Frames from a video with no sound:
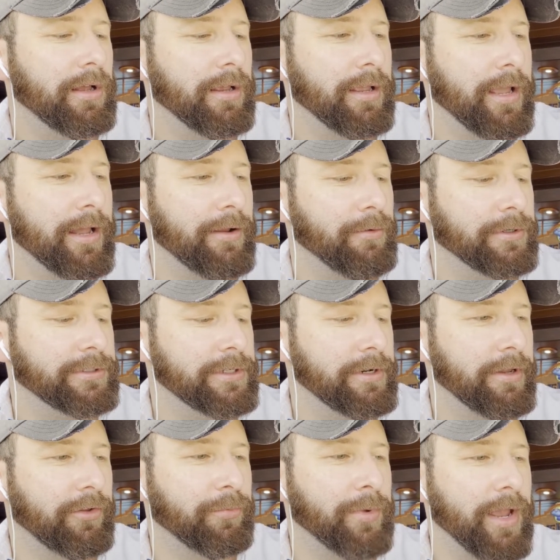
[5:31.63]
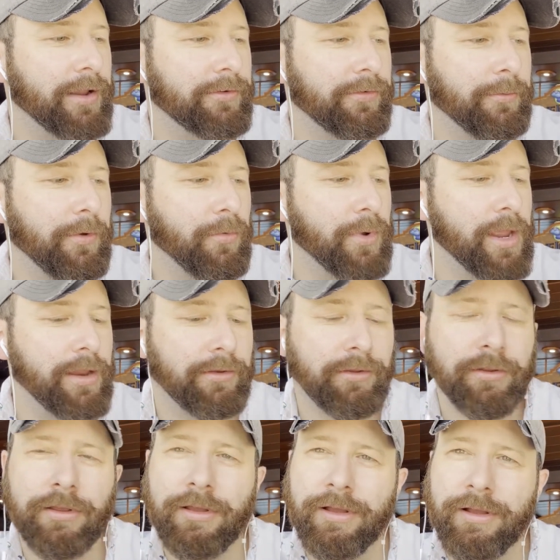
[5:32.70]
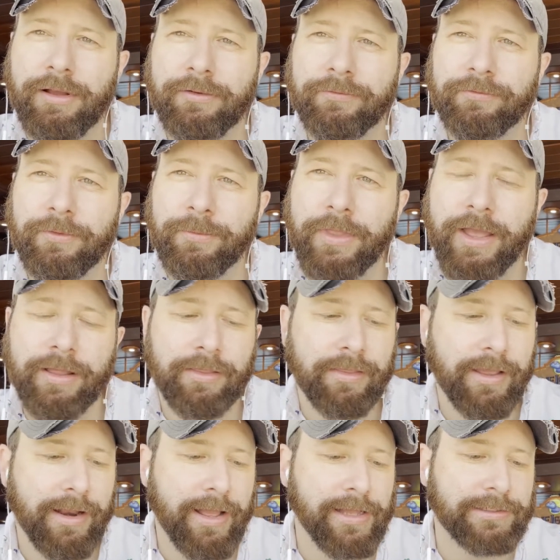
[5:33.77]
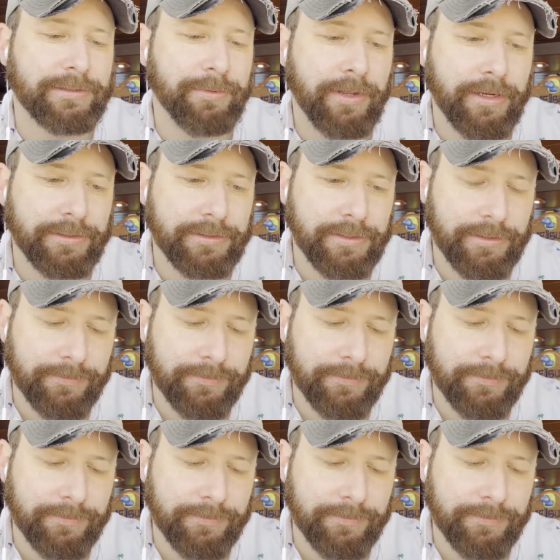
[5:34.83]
kind of what you'd expect from a wheat from that aspect.